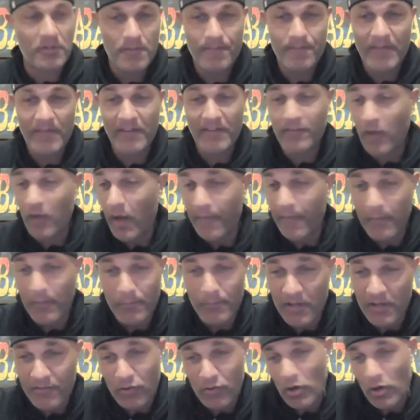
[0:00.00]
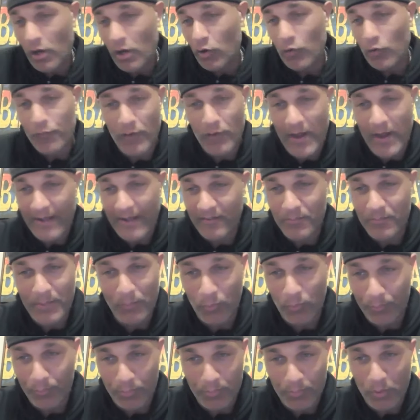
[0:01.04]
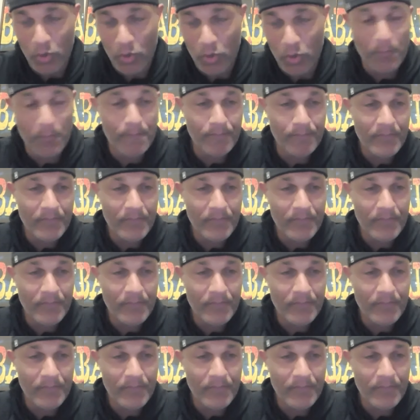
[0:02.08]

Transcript: I saw them because they're all over X and people promote them.